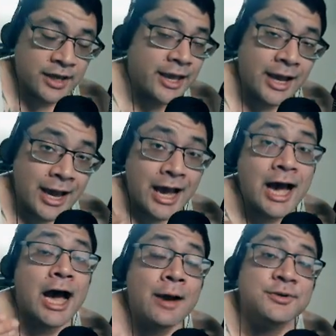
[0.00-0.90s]
Hey,
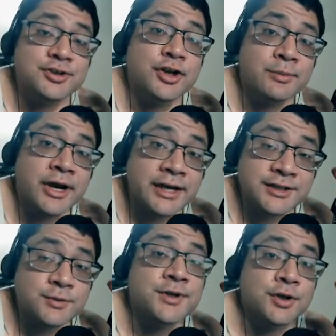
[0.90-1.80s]
I- am Mr. Dumb Guy,
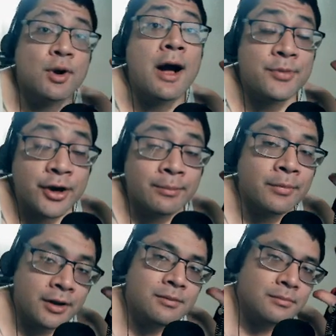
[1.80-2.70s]
nice to meet you. I'm dumb.
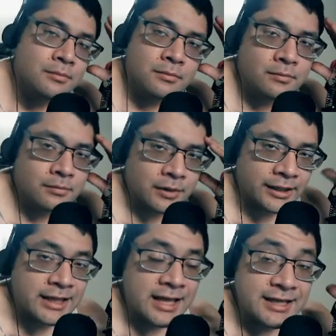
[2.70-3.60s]
Like
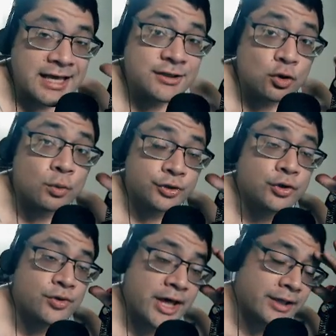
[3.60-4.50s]
that, that that's who would
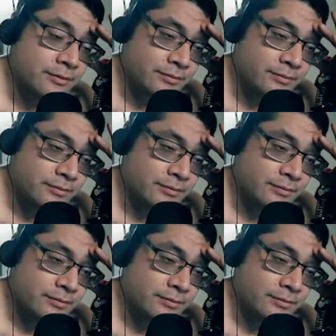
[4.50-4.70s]
do that.